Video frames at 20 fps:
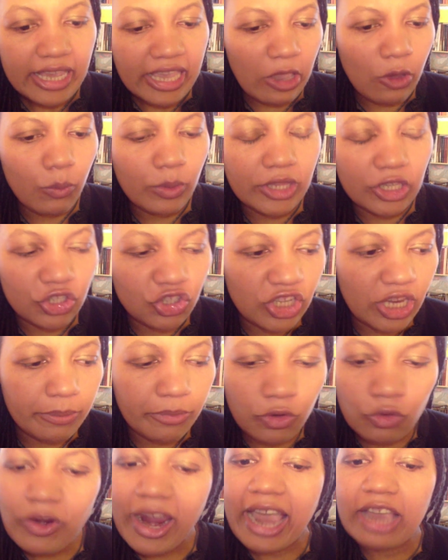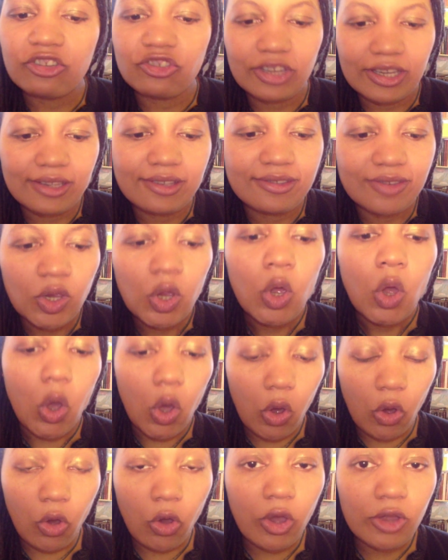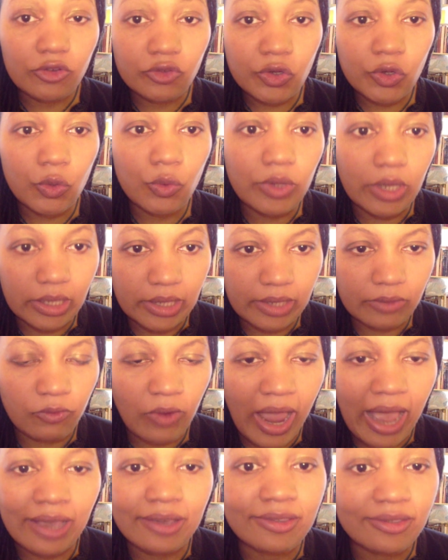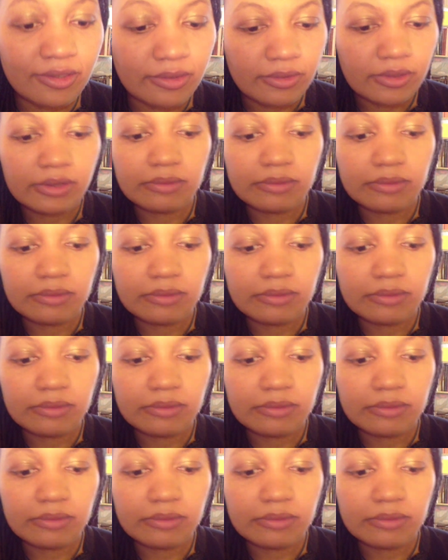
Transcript: and when the ship crashes onto the rocks,